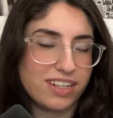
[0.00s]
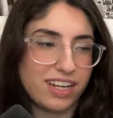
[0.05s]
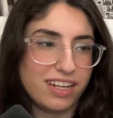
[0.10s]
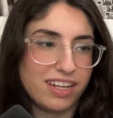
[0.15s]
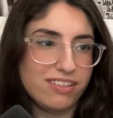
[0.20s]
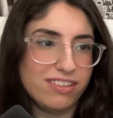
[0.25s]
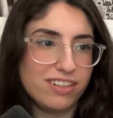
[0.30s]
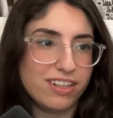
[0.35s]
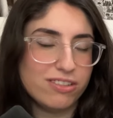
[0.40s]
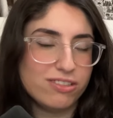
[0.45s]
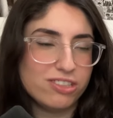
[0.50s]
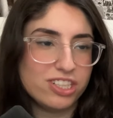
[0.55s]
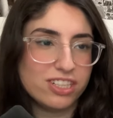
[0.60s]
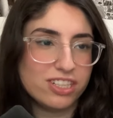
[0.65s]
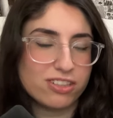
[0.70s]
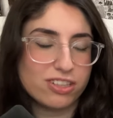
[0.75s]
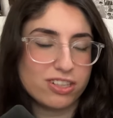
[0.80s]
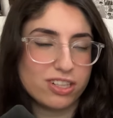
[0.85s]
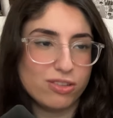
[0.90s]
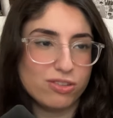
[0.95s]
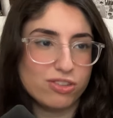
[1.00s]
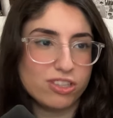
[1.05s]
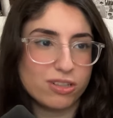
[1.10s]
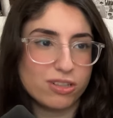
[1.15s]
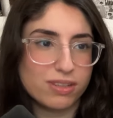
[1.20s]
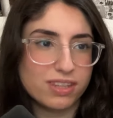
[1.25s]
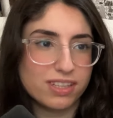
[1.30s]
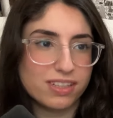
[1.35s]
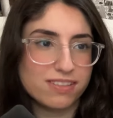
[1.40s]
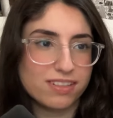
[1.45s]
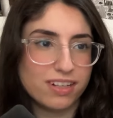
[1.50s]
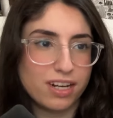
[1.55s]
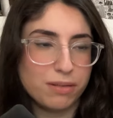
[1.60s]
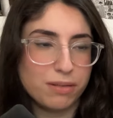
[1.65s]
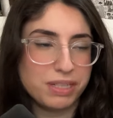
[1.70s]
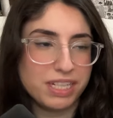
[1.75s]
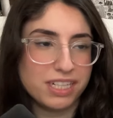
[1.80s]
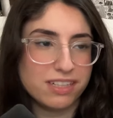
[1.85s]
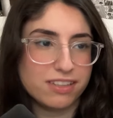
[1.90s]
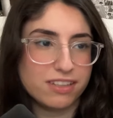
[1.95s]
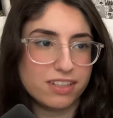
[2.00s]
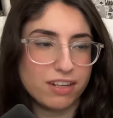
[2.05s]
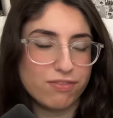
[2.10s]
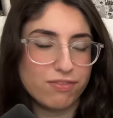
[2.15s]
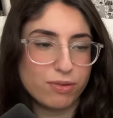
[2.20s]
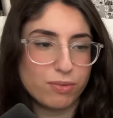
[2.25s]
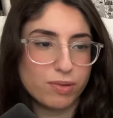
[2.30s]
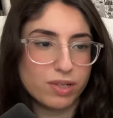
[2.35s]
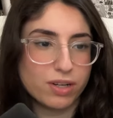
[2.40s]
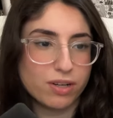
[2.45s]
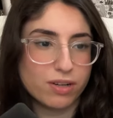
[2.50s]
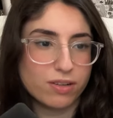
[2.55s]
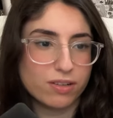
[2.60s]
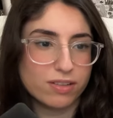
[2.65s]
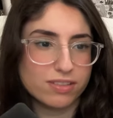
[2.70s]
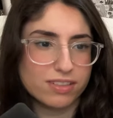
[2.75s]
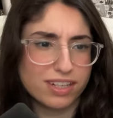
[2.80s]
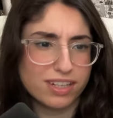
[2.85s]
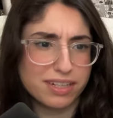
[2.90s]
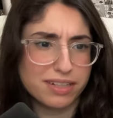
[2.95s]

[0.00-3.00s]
I don't know. She's closer with Asami. It's different with girls, I